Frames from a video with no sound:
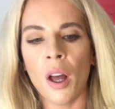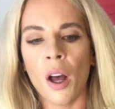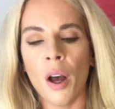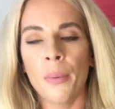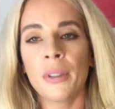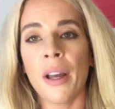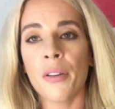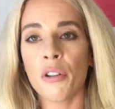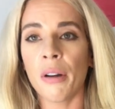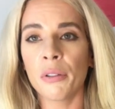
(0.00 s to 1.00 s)
I would get
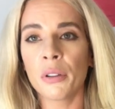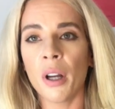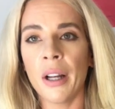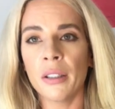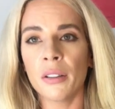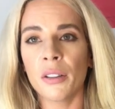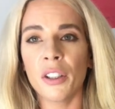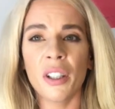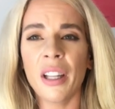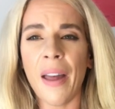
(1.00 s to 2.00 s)
the travel size.
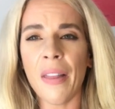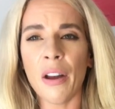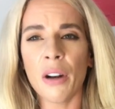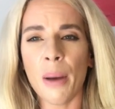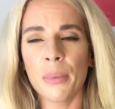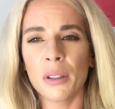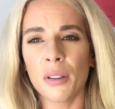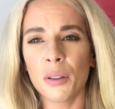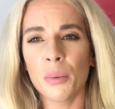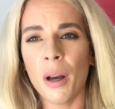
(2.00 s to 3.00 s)
You can get that on
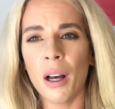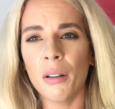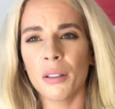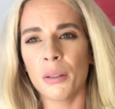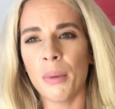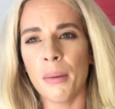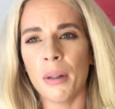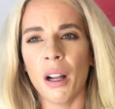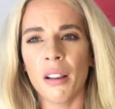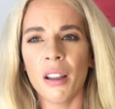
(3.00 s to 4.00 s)
Amazon as well. It's maybe
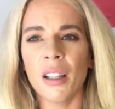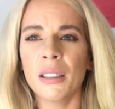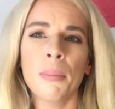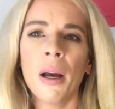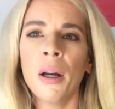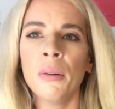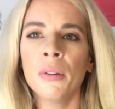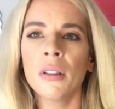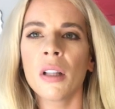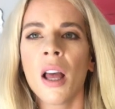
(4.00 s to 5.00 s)
like
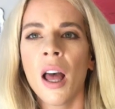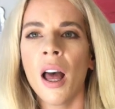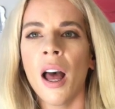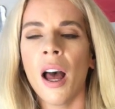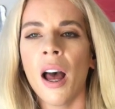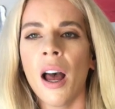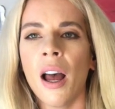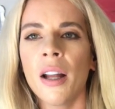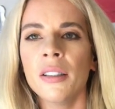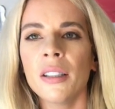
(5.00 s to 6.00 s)
£30.
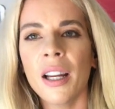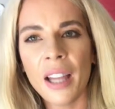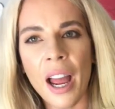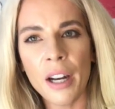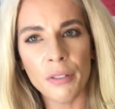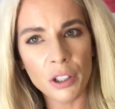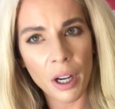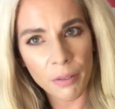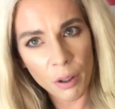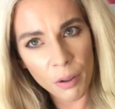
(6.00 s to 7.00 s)
And again, if you
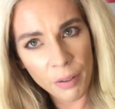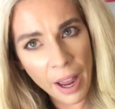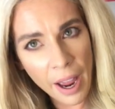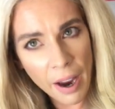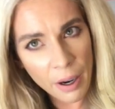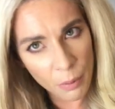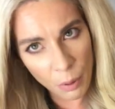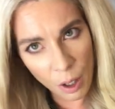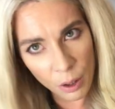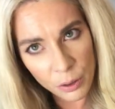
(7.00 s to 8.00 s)
don't have a lot of hair, it
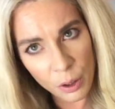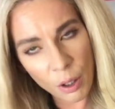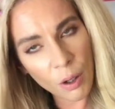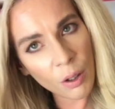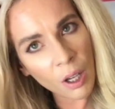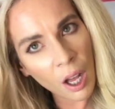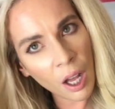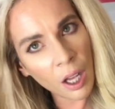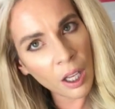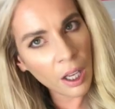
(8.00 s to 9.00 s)
will last you
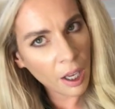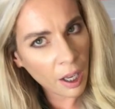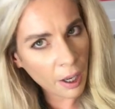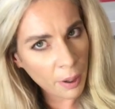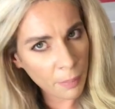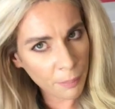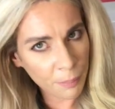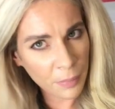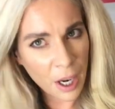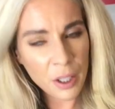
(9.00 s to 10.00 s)
longer.
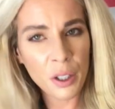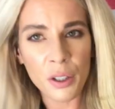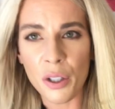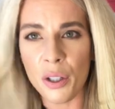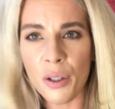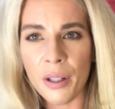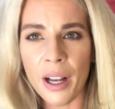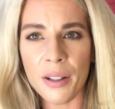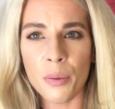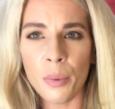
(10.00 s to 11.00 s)
And you can just use it
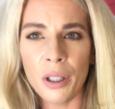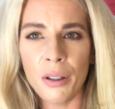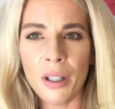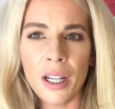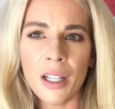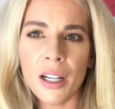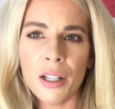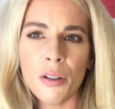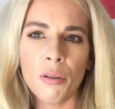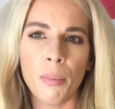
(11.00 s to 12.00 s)
as and when you need
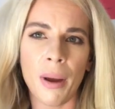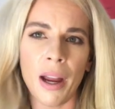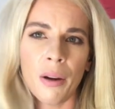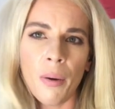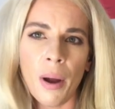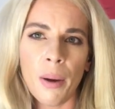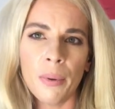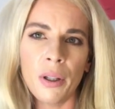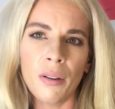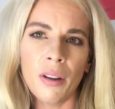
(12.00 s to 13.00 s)
it to repair your hair
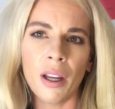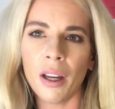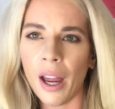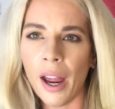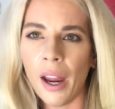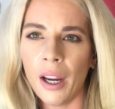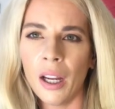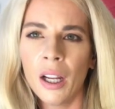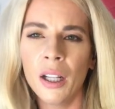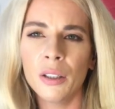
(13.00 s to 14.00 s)
when you think, hey,
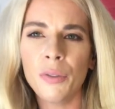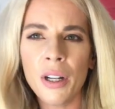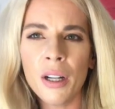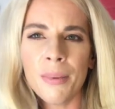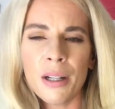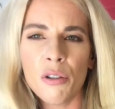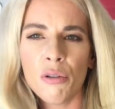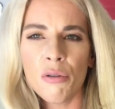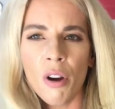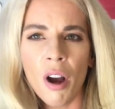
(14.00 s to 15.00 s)
it's feeling a bit
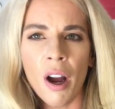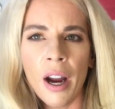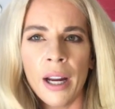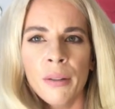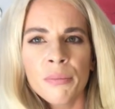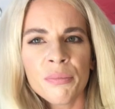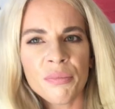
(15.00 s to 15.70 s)
dry,